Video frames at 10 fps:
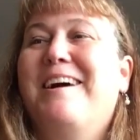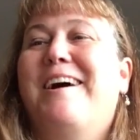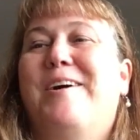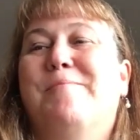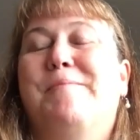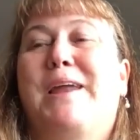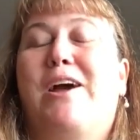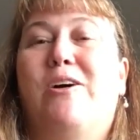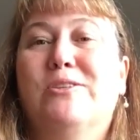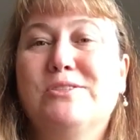But I
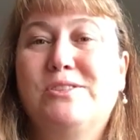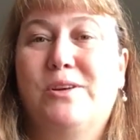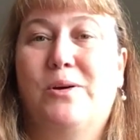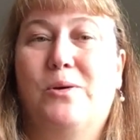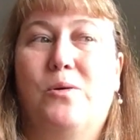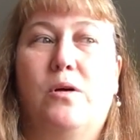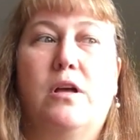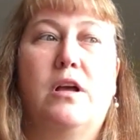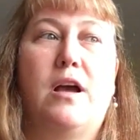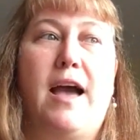also
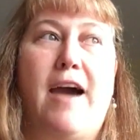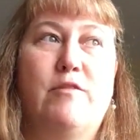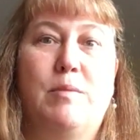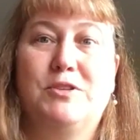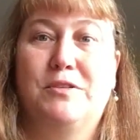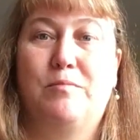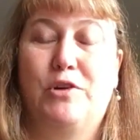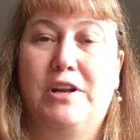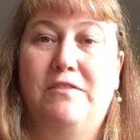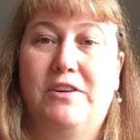have a bunch of
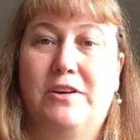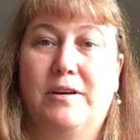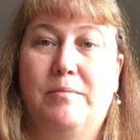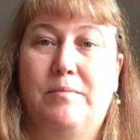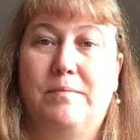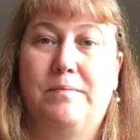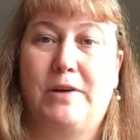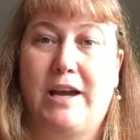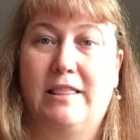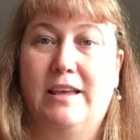pretty Vera
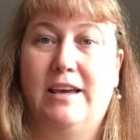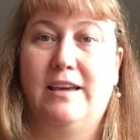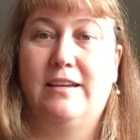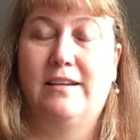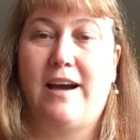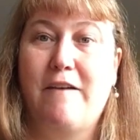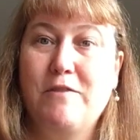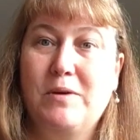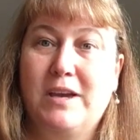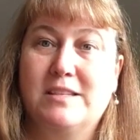Bradley
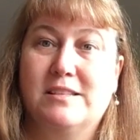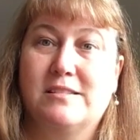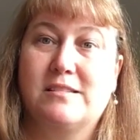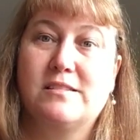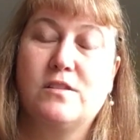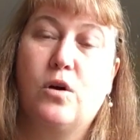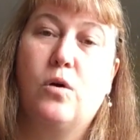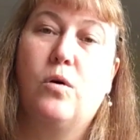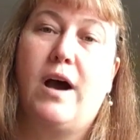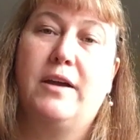iPhone cases.
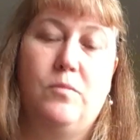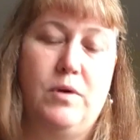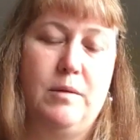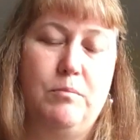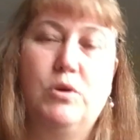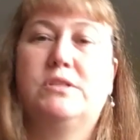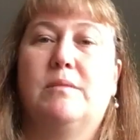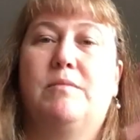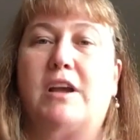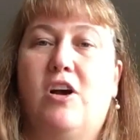So I don't want to put
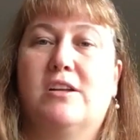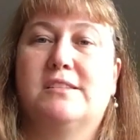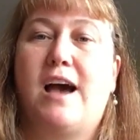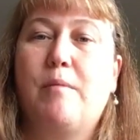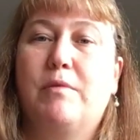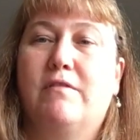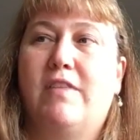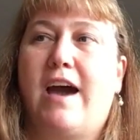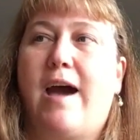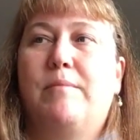something on top of
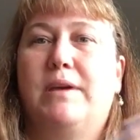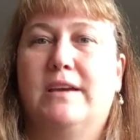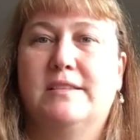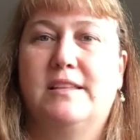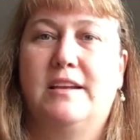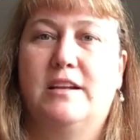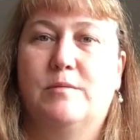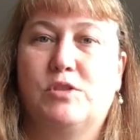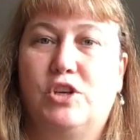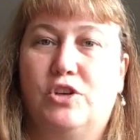that because then it
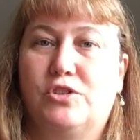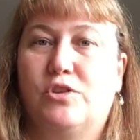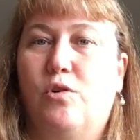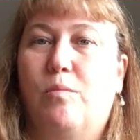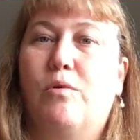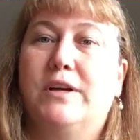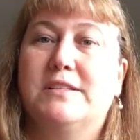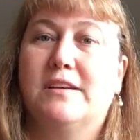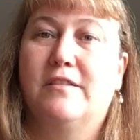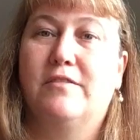obscures the whole
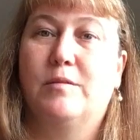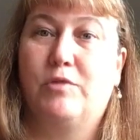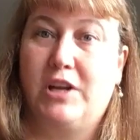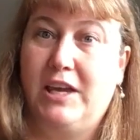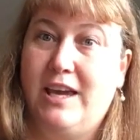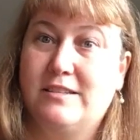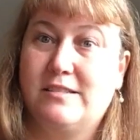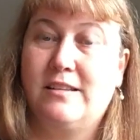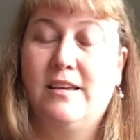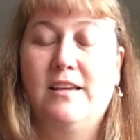point of the pretty case.